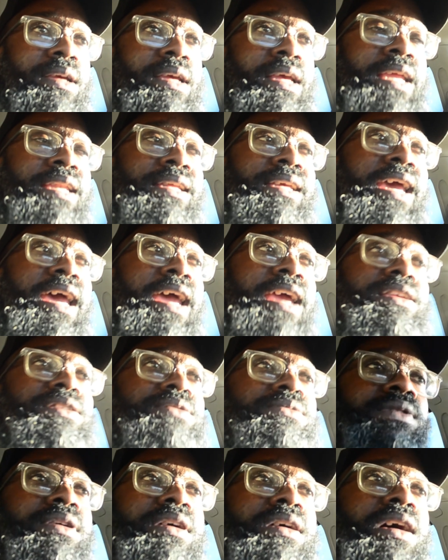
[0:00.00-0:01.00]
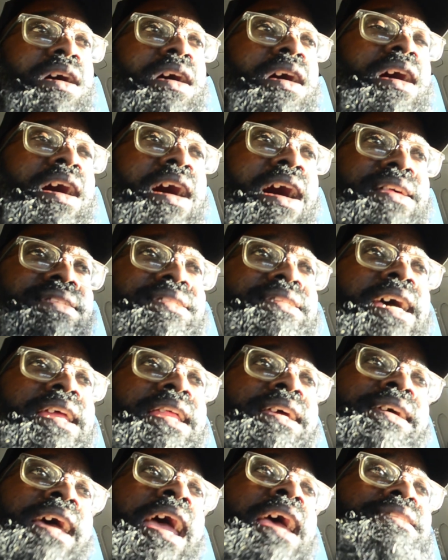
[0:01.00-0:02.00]
in case
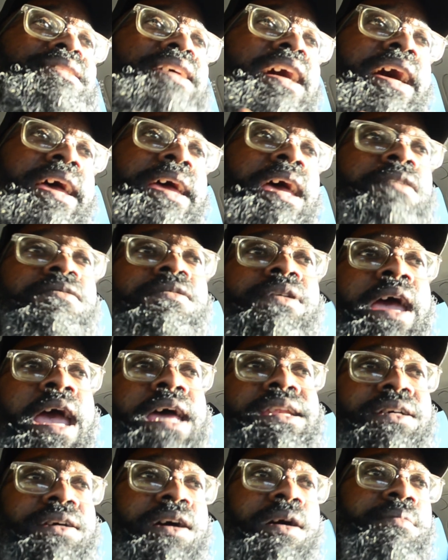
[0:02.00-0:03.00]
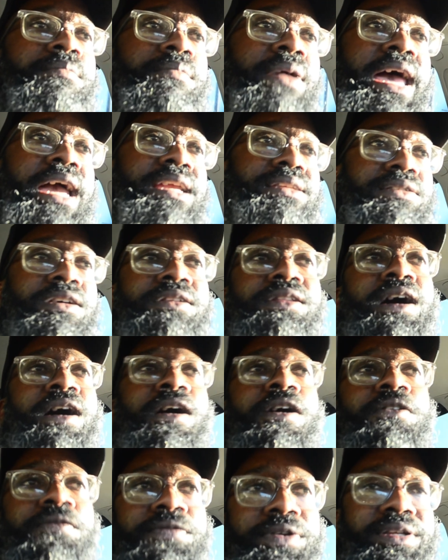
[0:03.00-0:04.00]
I ever had to come back to the
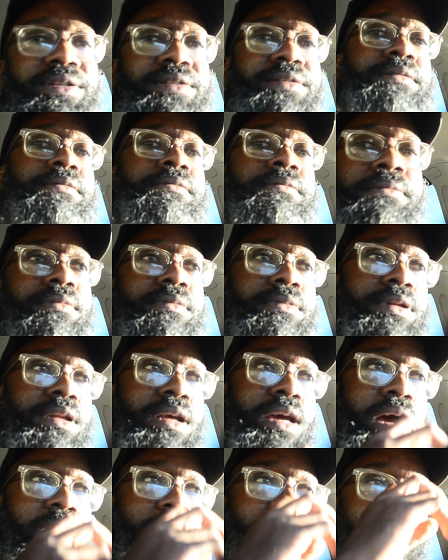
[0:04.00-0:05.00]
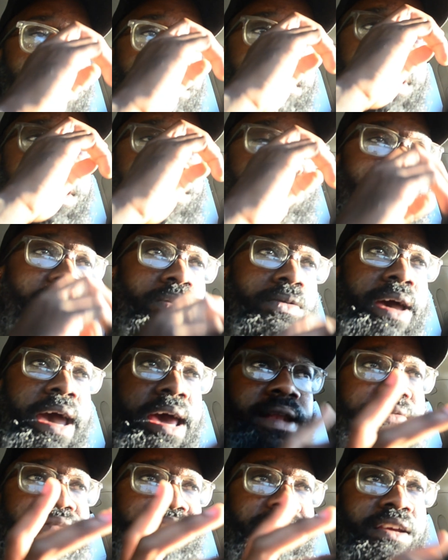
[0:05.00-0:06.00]
office, I wouldn't be so
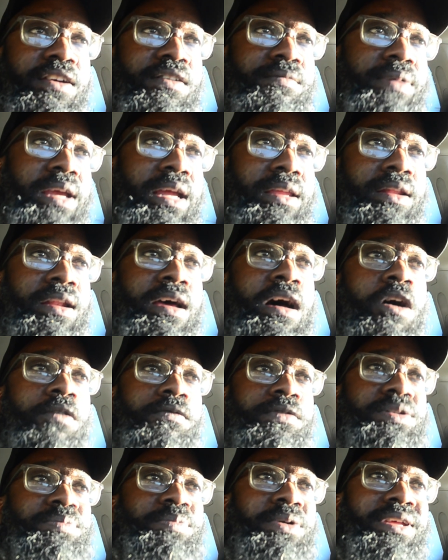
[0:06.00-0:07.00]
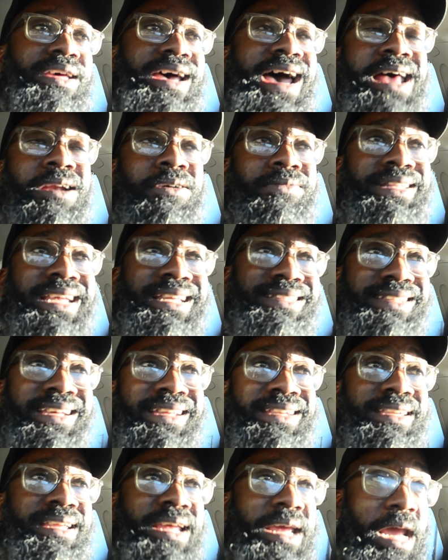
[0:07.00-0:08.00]
out of sync of being in the office, but I don't think
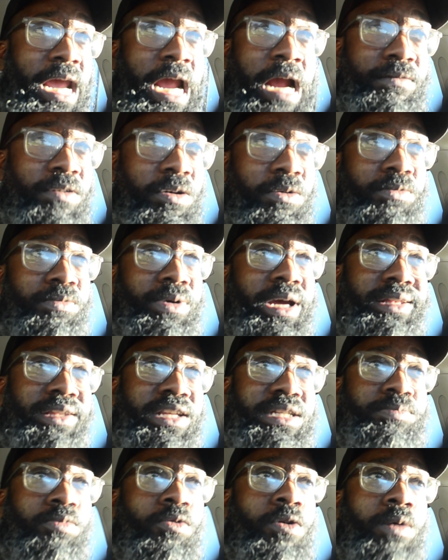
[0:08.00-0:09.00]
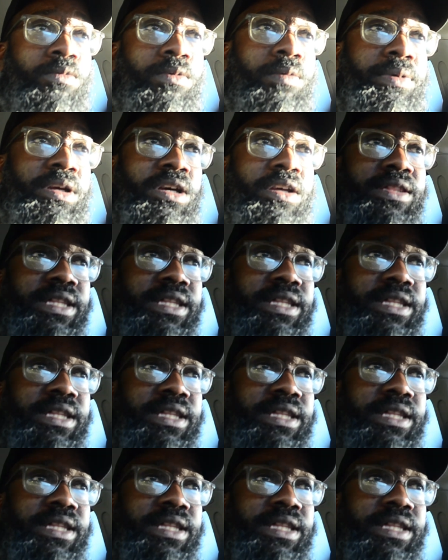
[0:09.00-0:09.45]
that ever at this point will be a